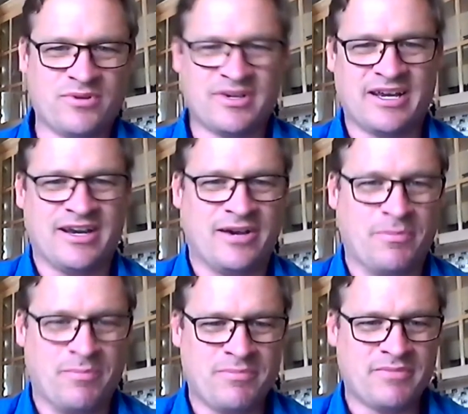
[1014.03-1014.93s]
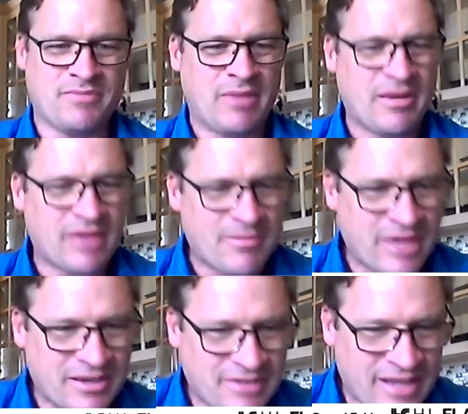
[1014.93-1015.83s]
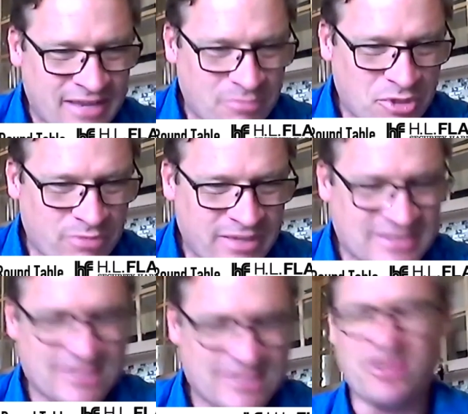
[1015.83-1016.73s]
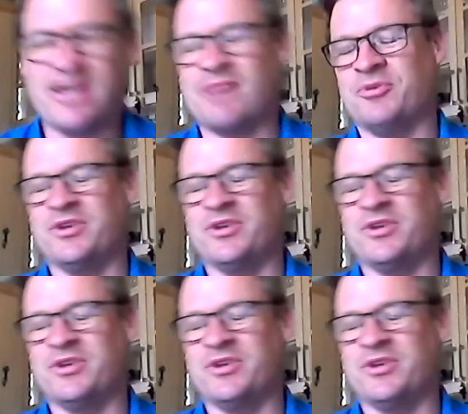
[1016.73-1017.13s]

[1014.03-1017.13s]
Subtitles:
I hadn't muted myself. Okay, I'm good.